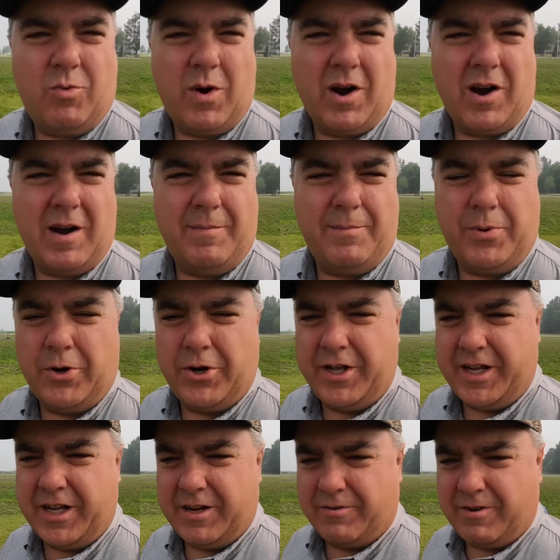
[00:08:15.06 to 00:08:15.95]
where I'm
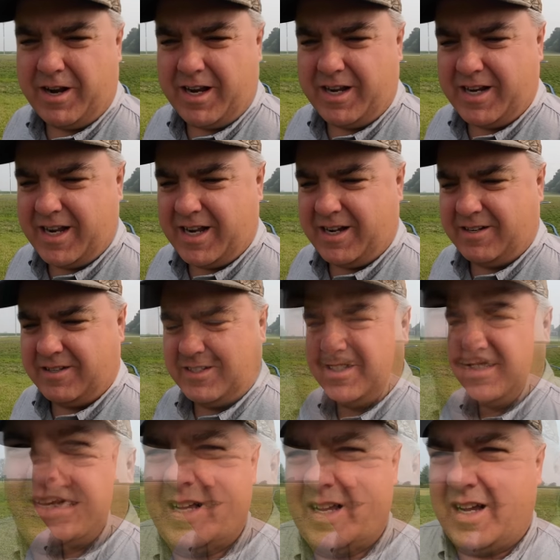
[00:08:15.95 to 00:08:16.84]
putting it right now.
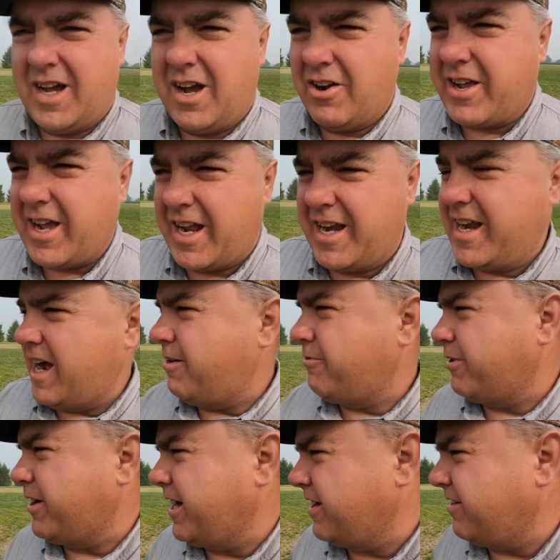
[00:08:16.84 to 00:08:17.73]
Okay,
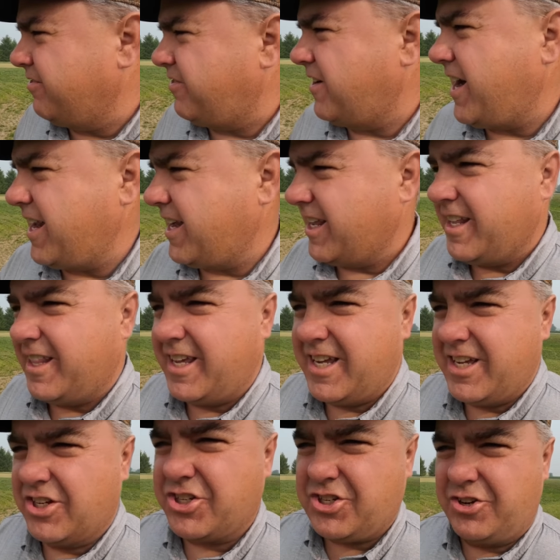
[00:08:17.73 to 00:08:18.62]
now we're getting finally
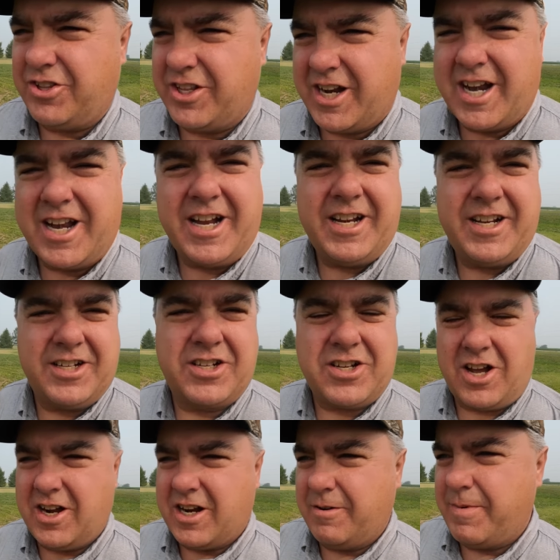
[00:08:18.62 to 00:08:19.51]
the issue that I need to
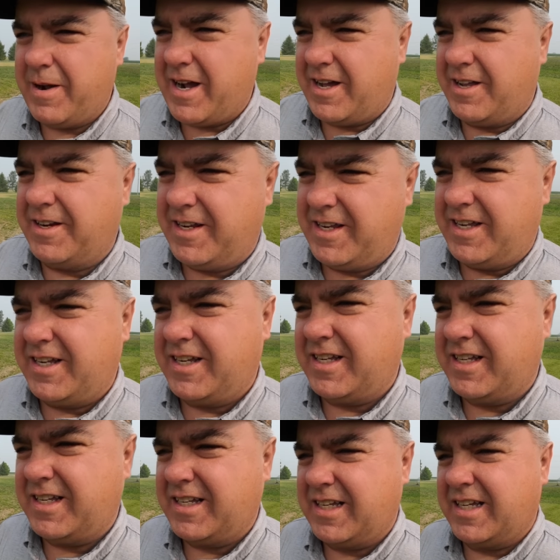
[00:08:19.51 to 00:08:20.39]
talk about.
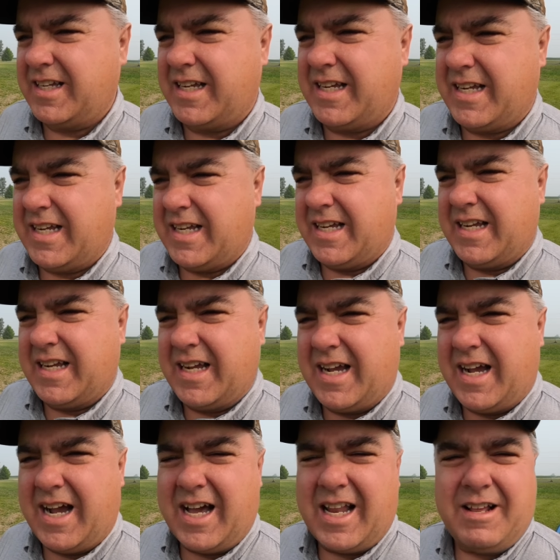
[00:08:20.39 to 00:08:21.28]

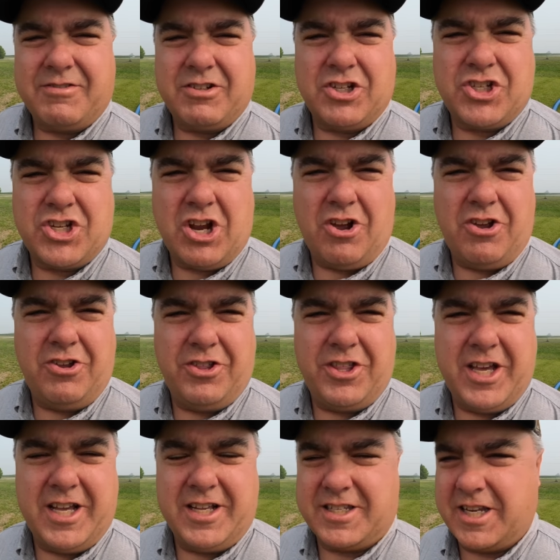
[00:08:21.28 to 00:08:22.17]
I'll have to show you
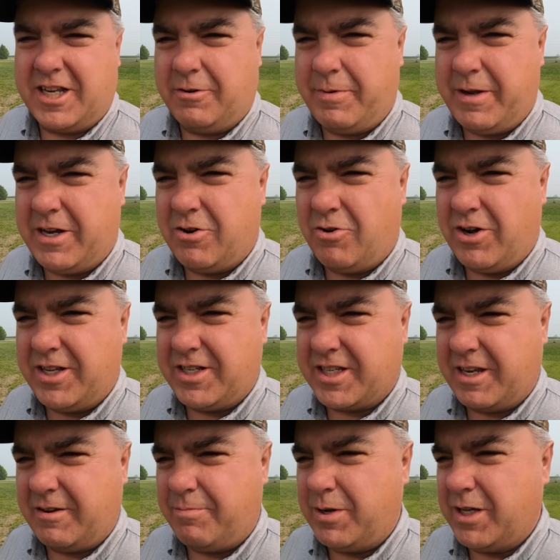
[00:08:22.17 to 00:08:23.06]
this, it'll be
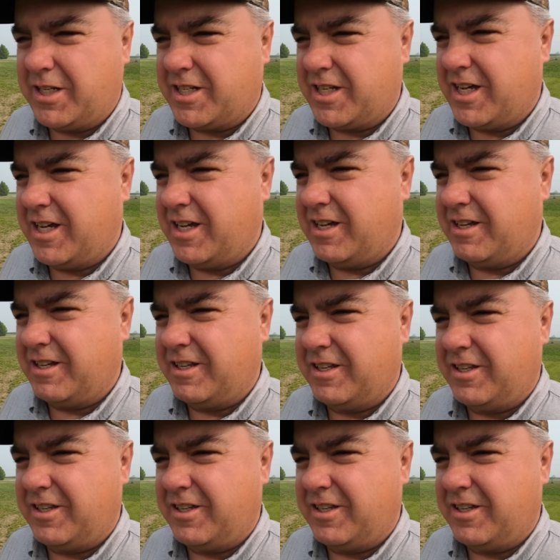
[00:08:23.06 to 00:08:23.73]
noisy, but uh,